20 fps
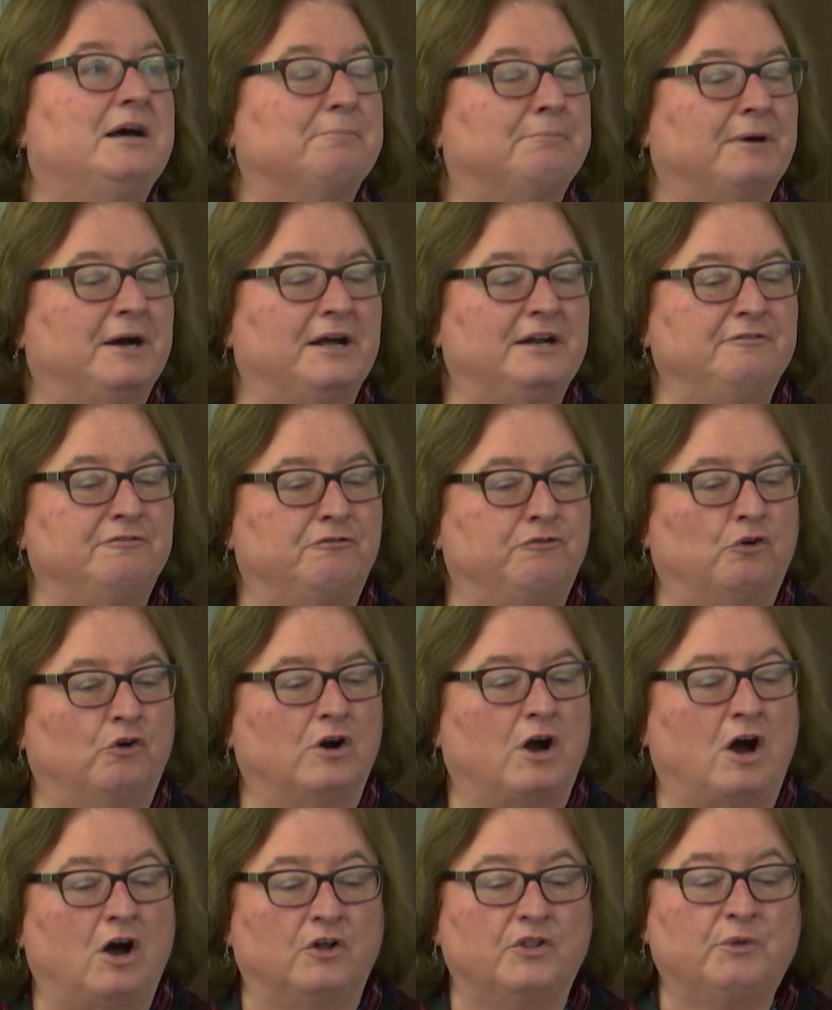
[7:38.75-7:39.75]
But
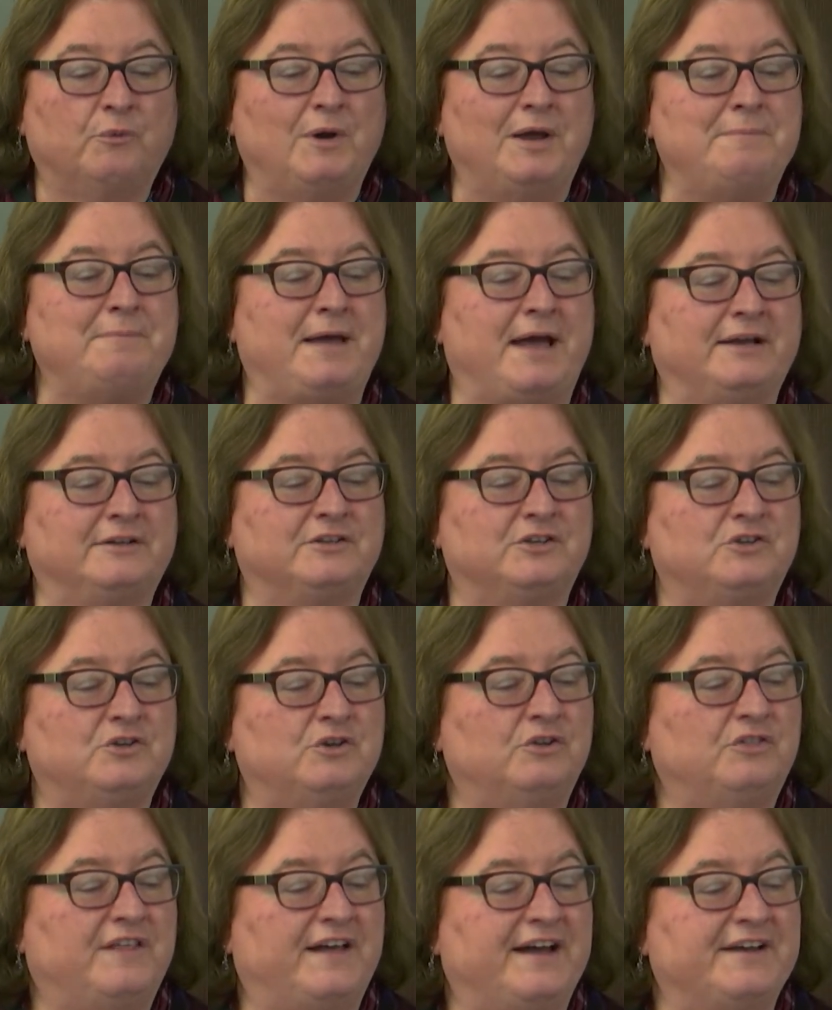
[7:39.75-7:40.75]
all the way back to
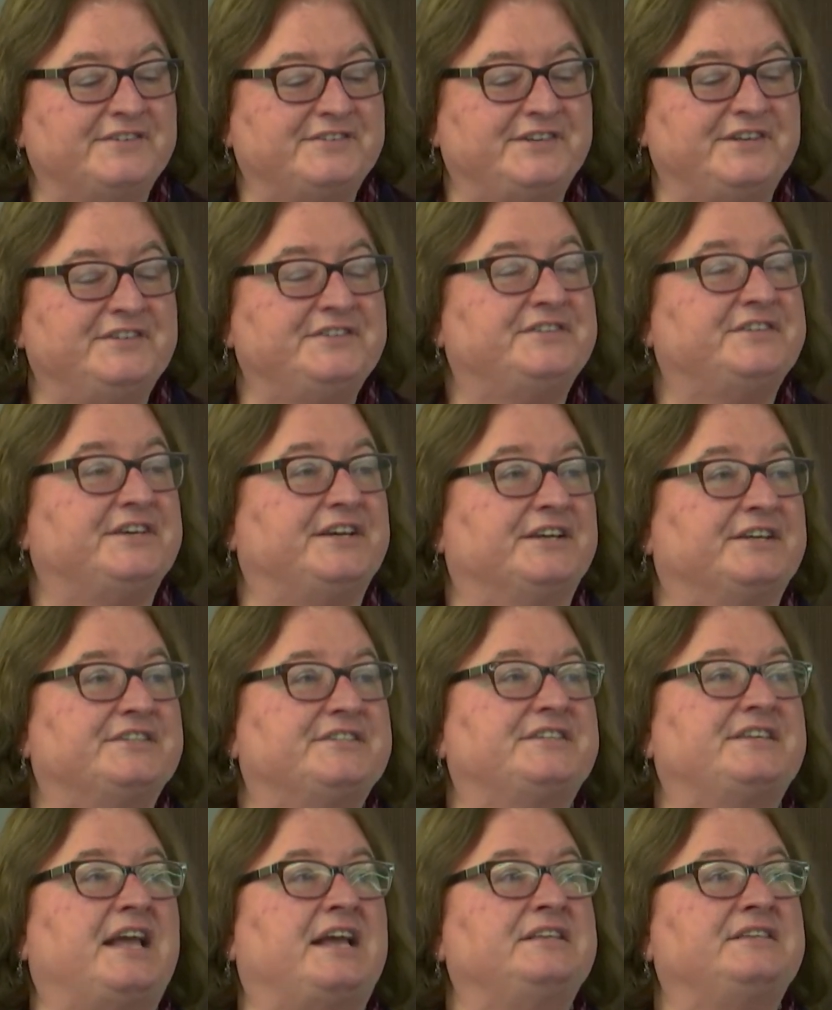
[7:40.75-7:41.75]
2006,
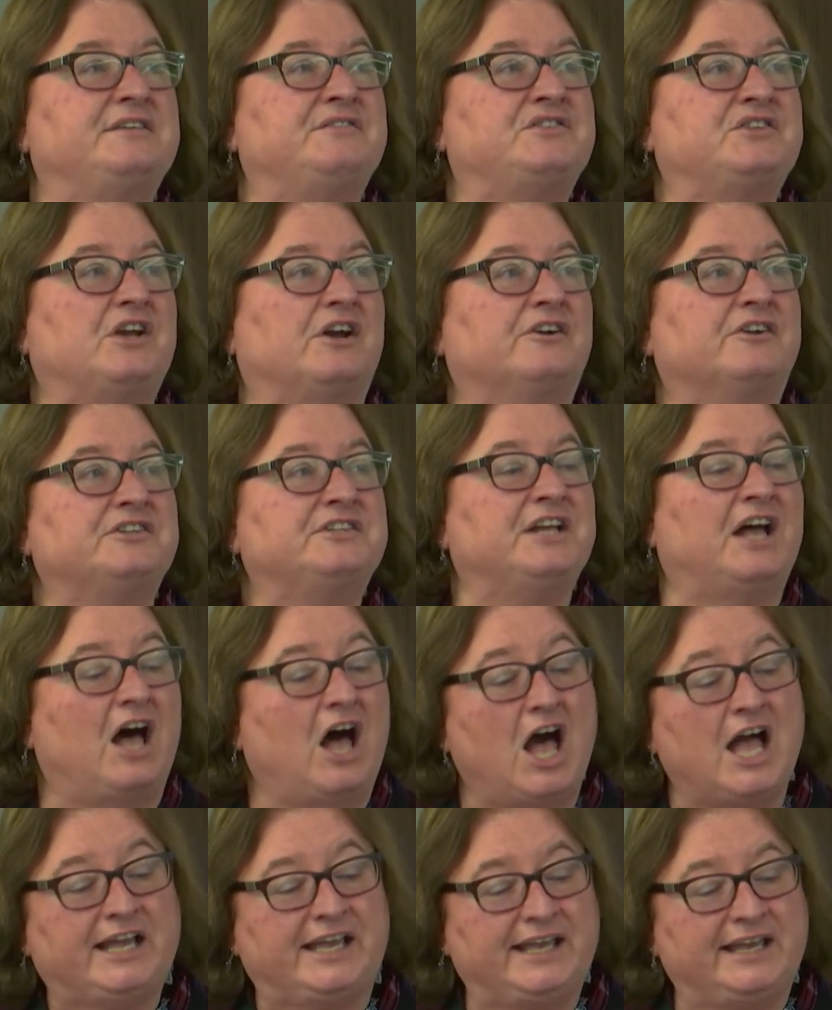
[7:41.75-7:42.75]
states have started
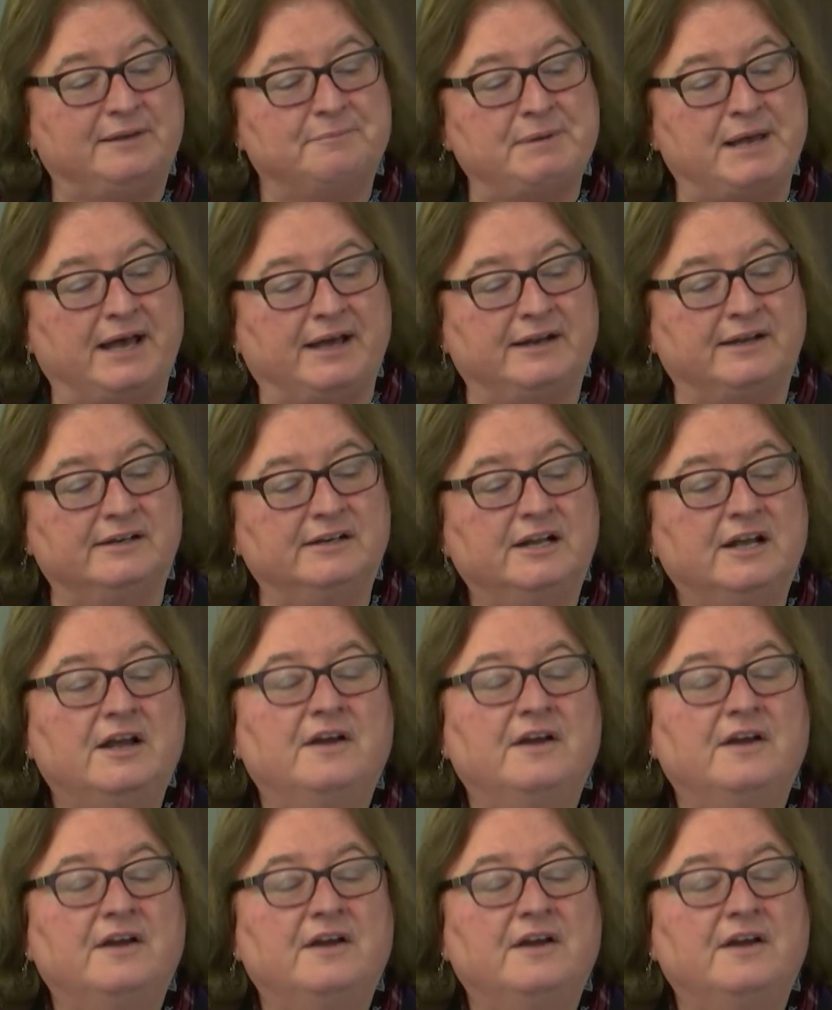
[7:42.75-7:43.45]
talking about it.